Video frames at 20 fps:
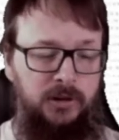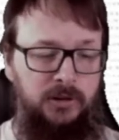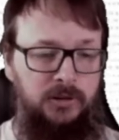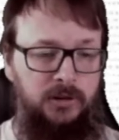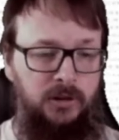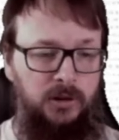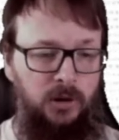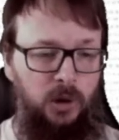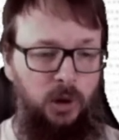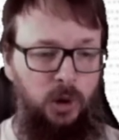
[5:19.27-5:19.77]

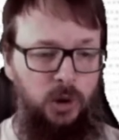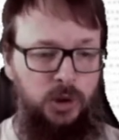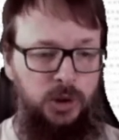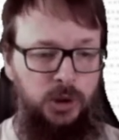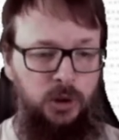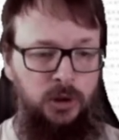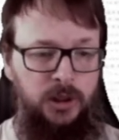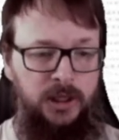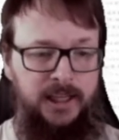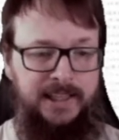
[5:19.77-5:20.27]
also
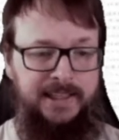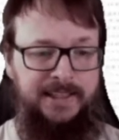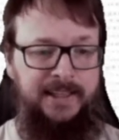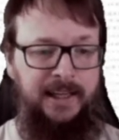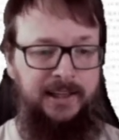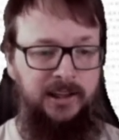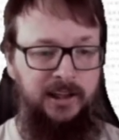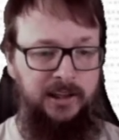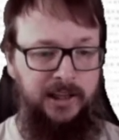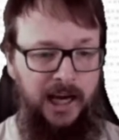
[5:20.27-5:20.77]
is that
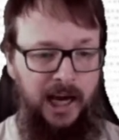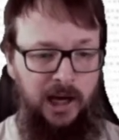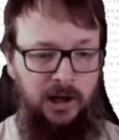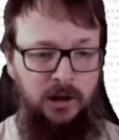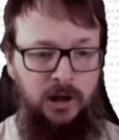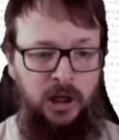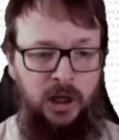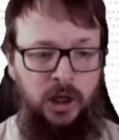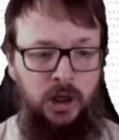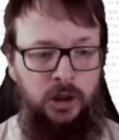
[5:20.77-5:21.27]
now
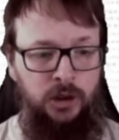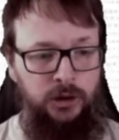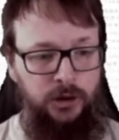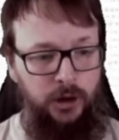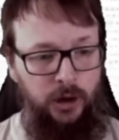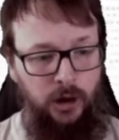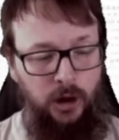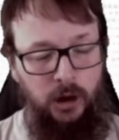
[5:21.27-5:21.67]
the